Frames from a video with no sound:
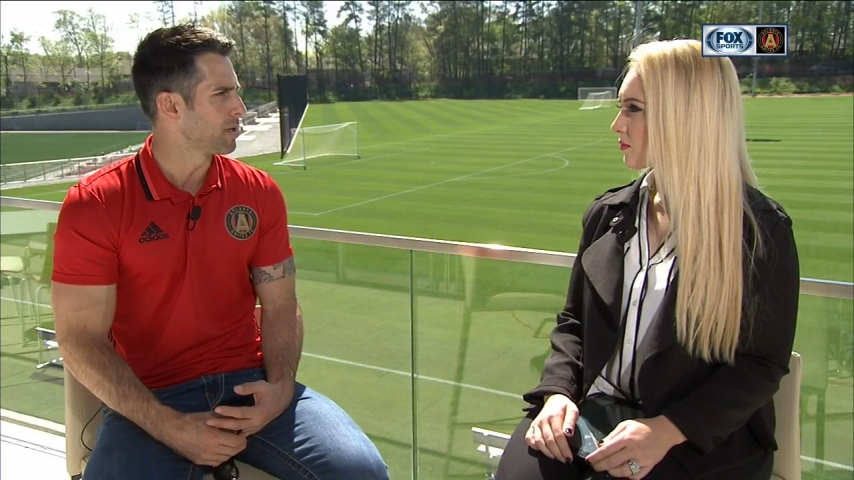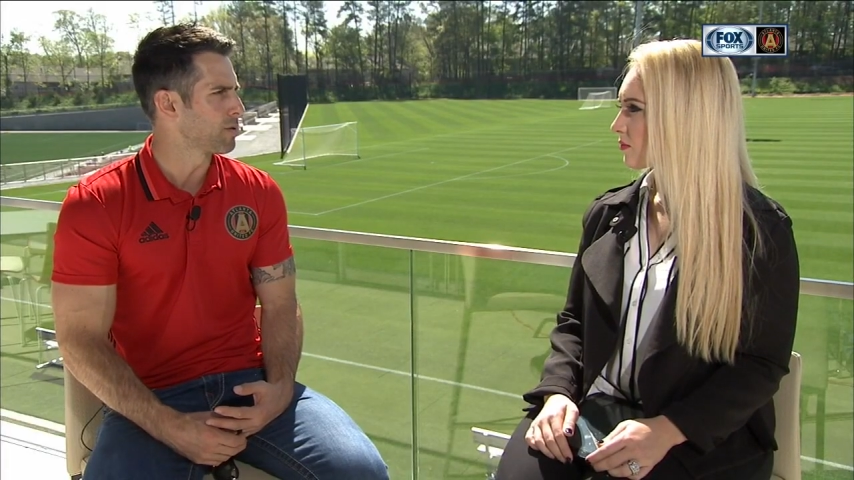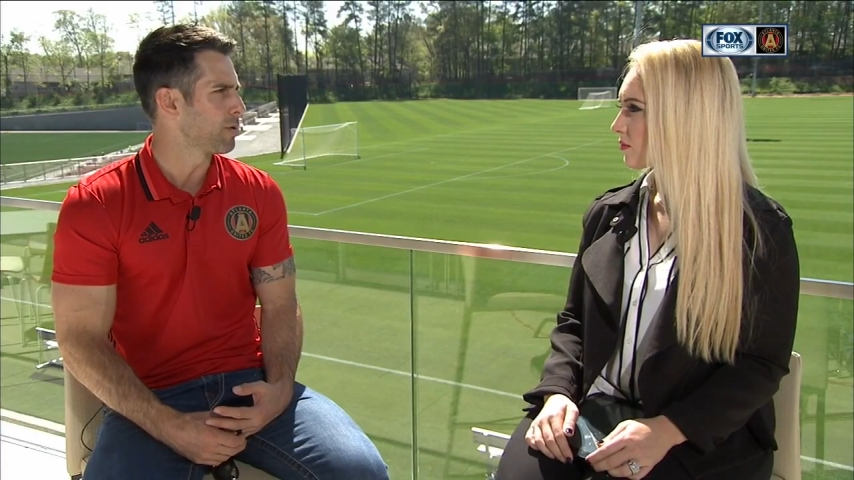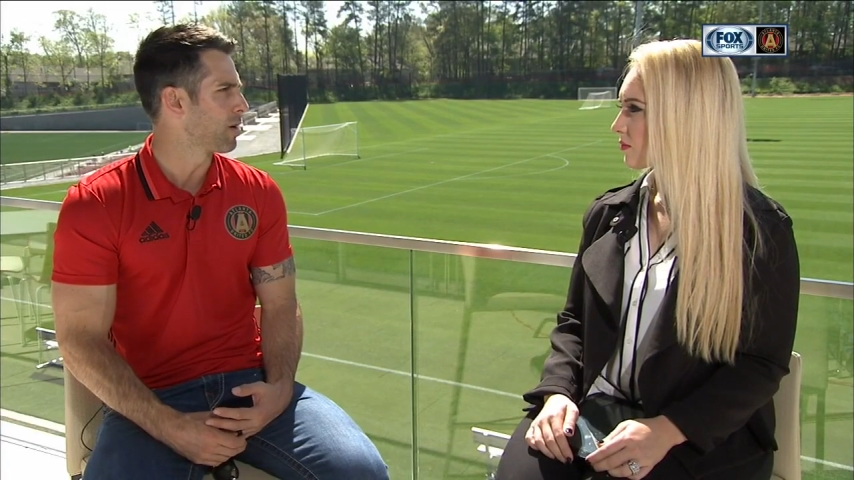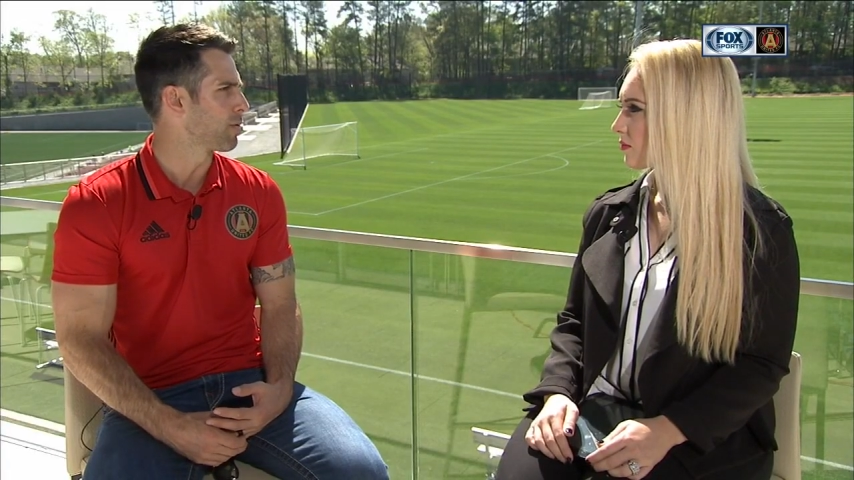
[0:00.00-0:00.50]

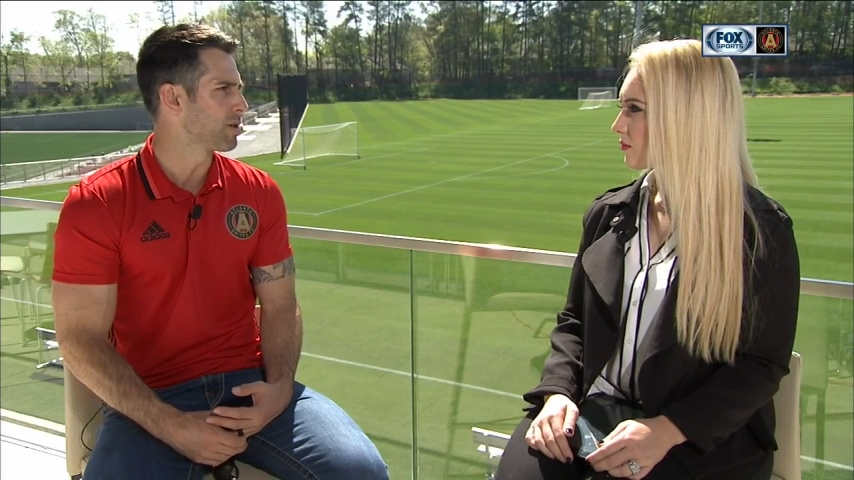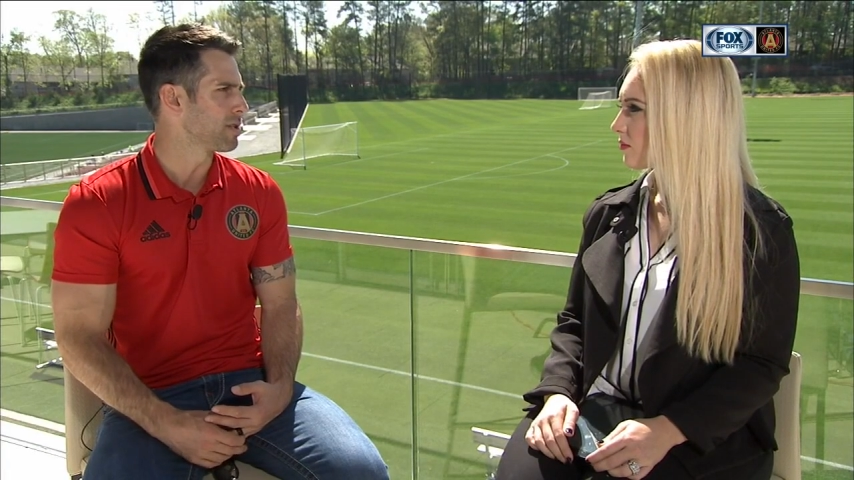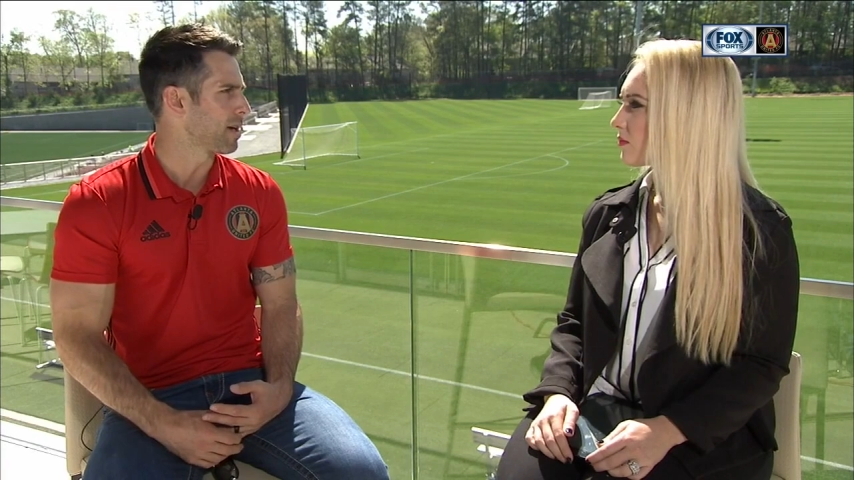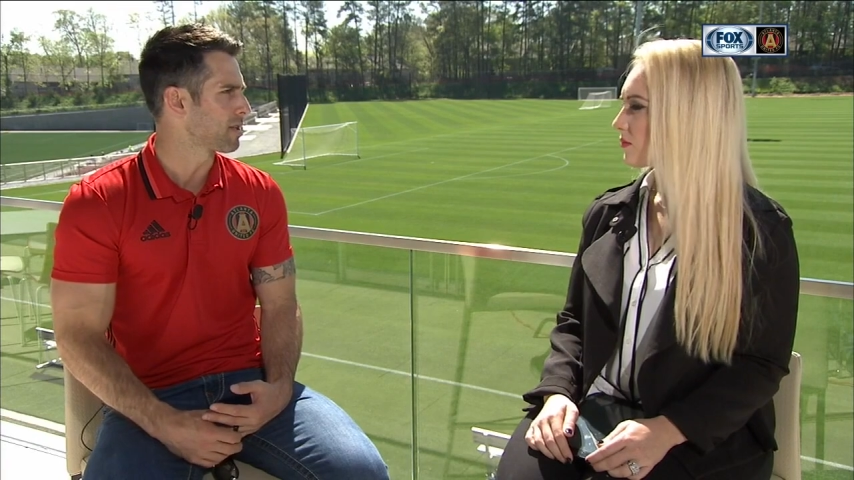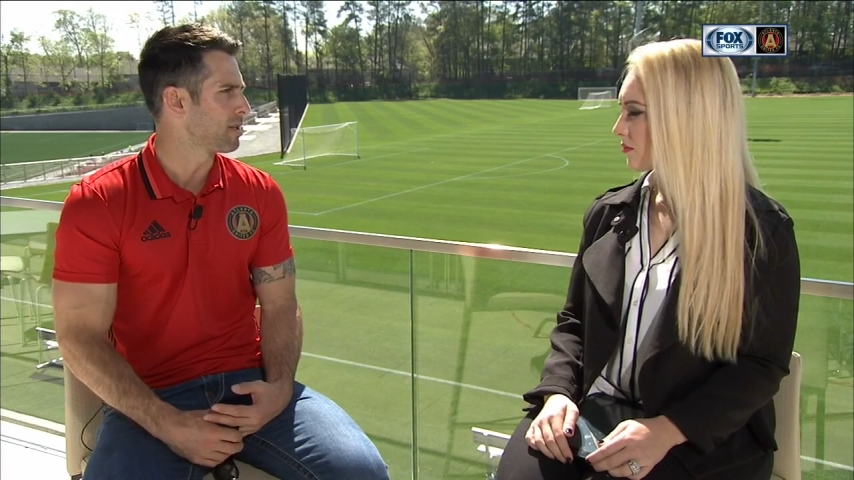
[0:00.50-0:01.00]
this week, which
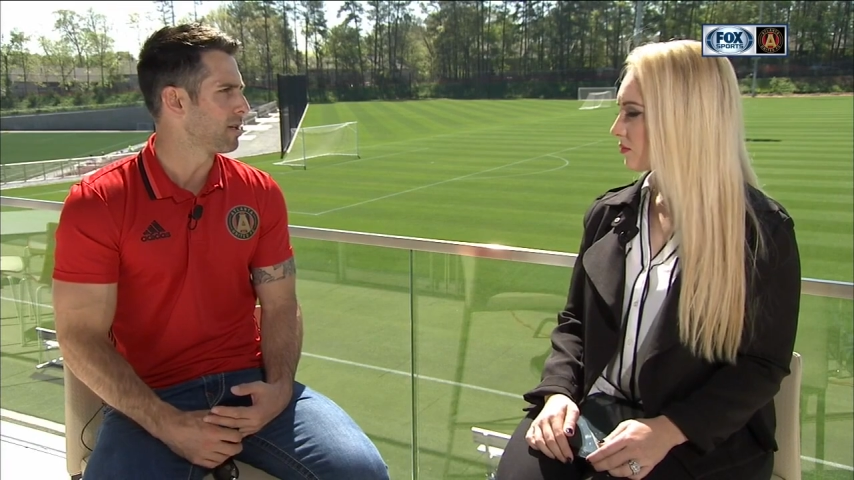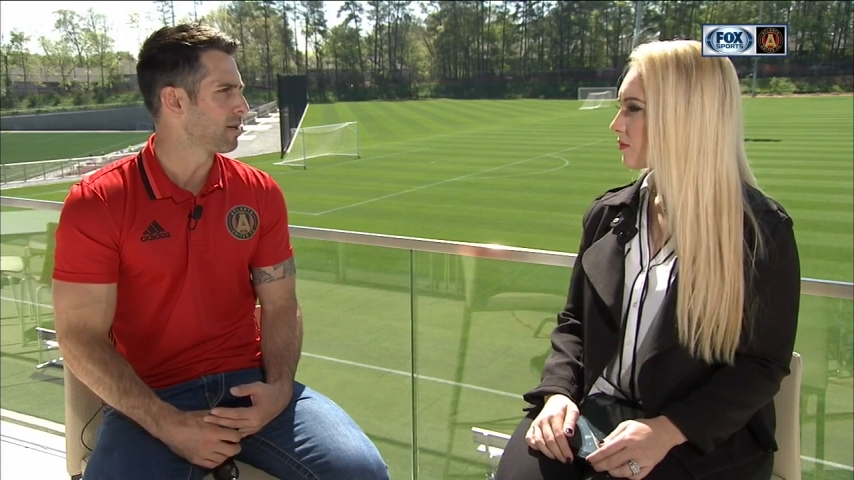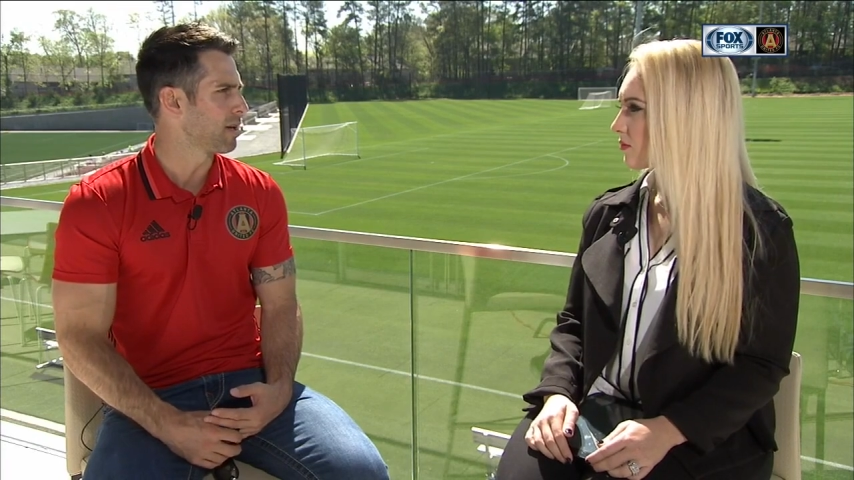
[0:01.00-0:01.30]
is excellent,